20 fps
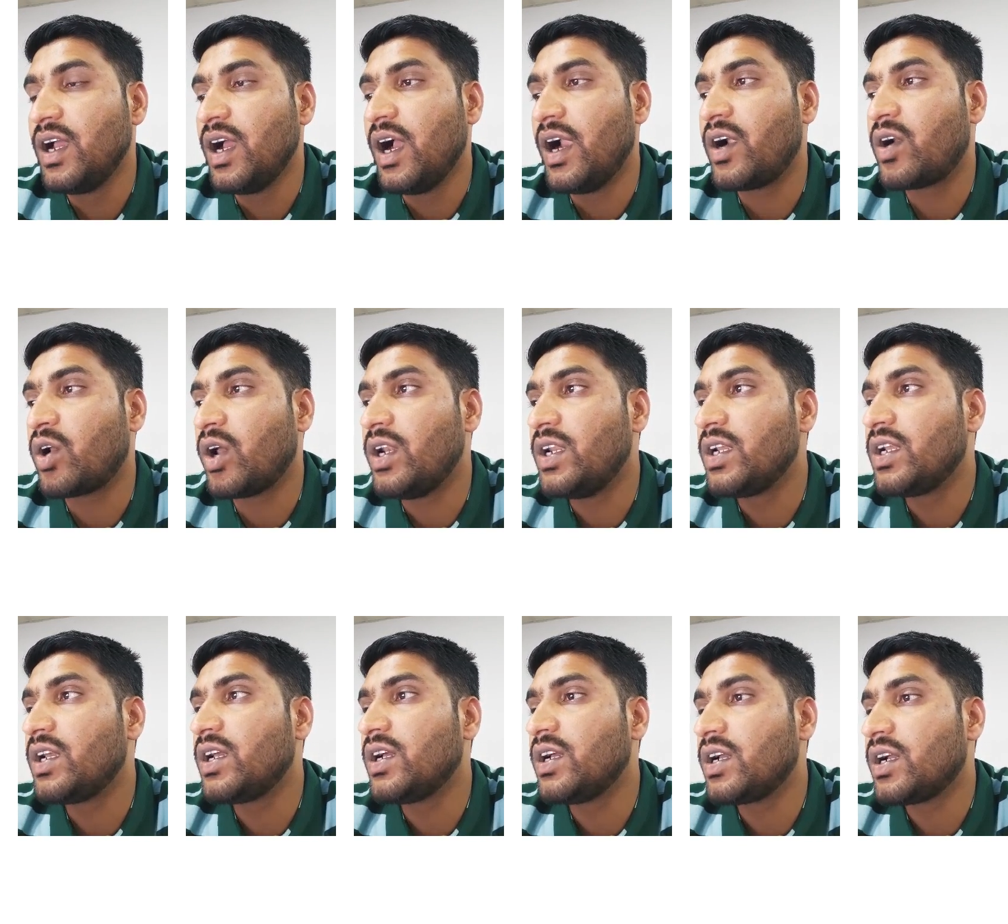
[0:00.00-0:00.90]

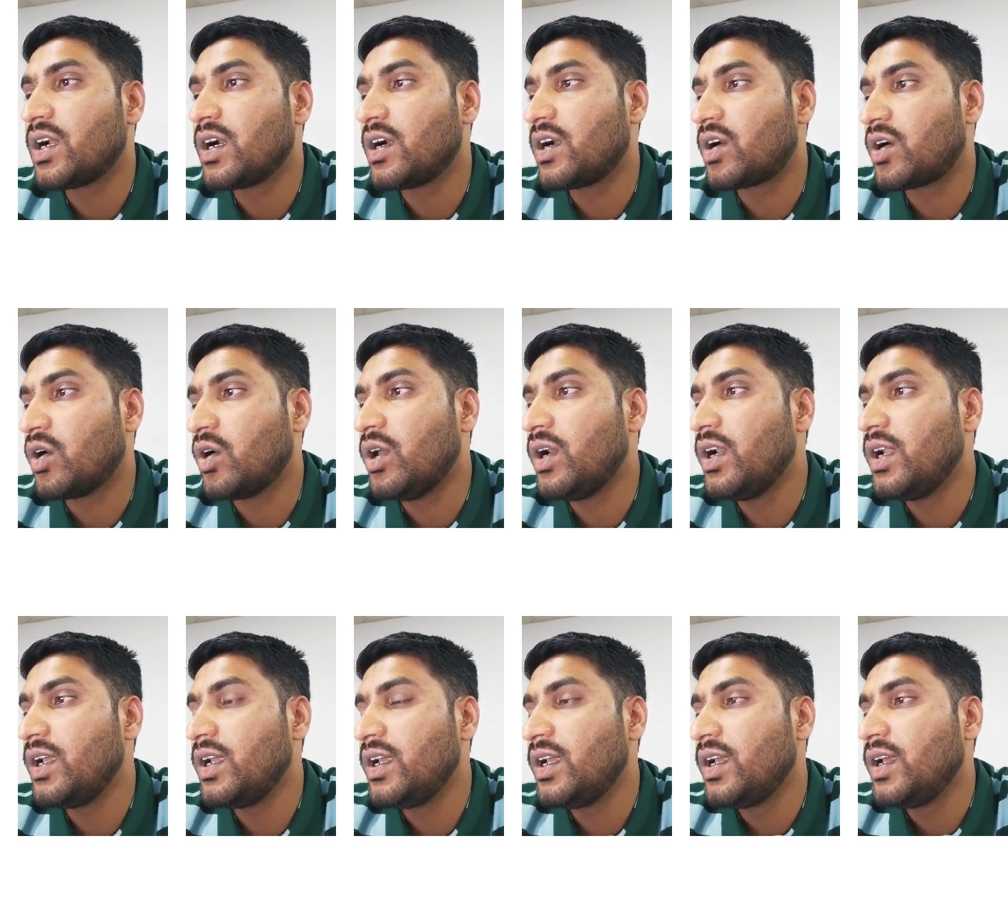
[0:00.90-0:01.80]
hydraulic
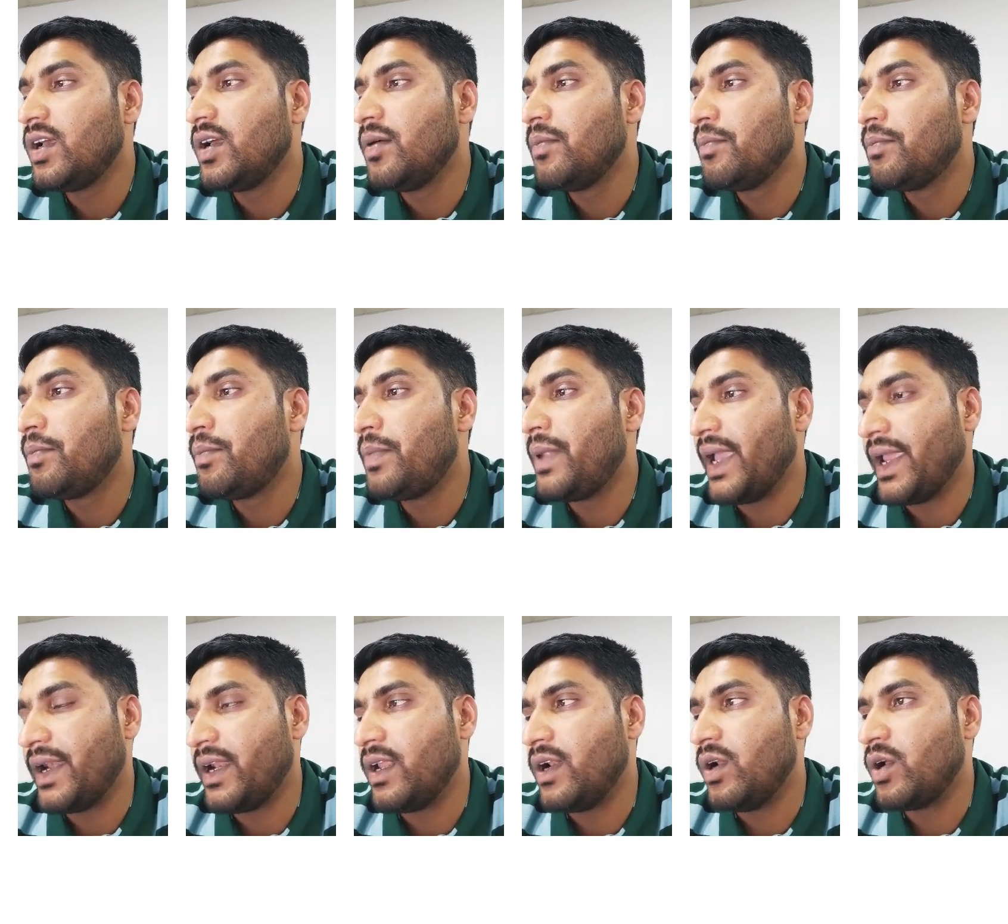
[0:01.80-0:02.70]
control
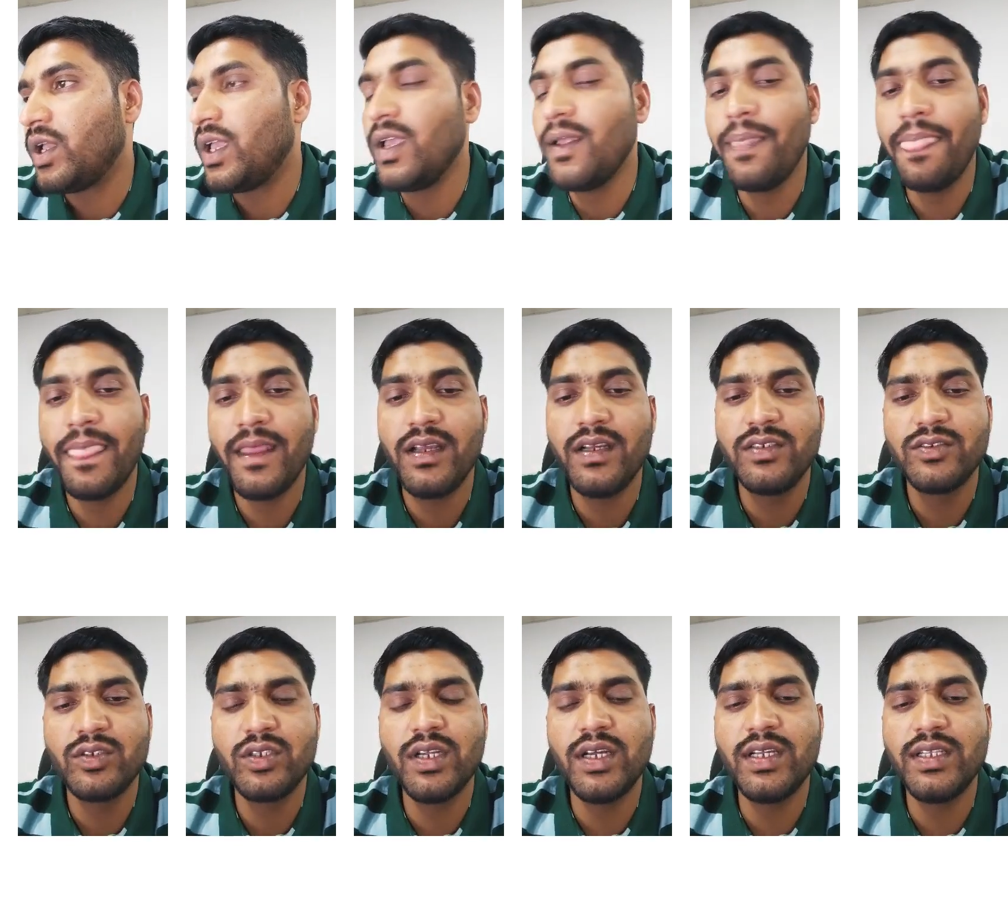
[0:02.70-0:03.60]
panel. Okay,
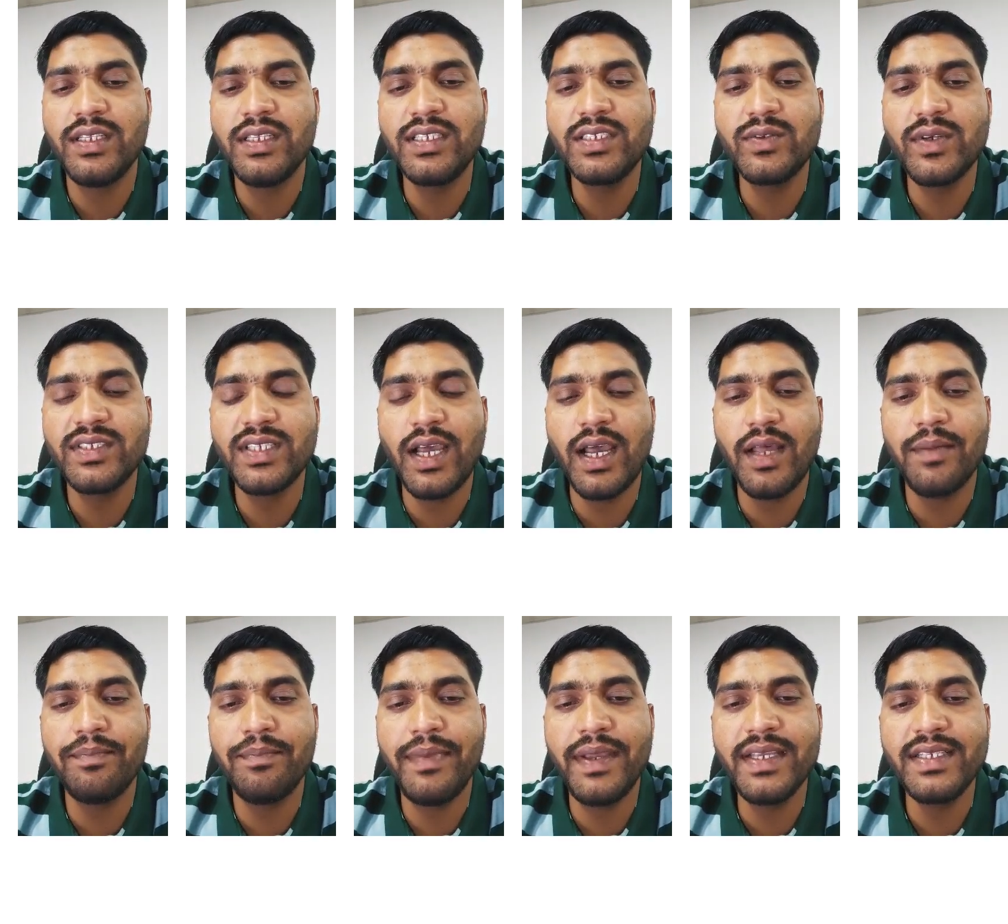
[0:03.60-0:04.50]
so this was a
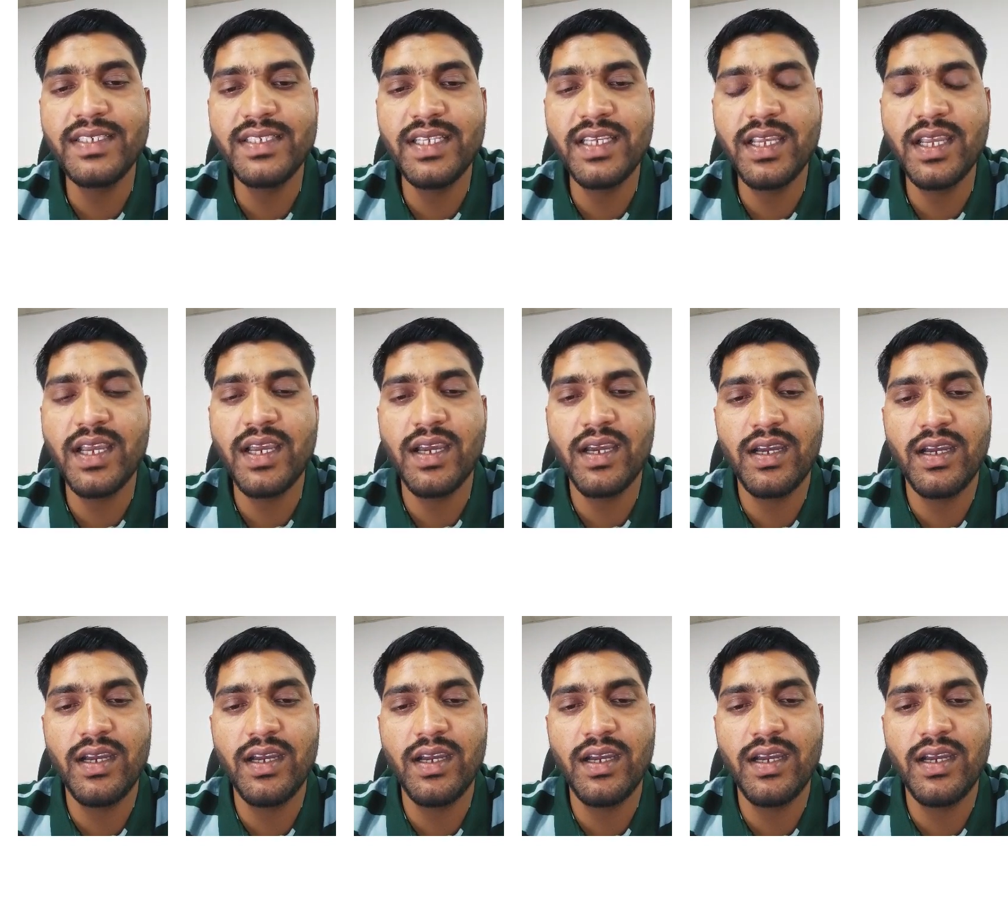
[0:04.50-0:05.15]
basic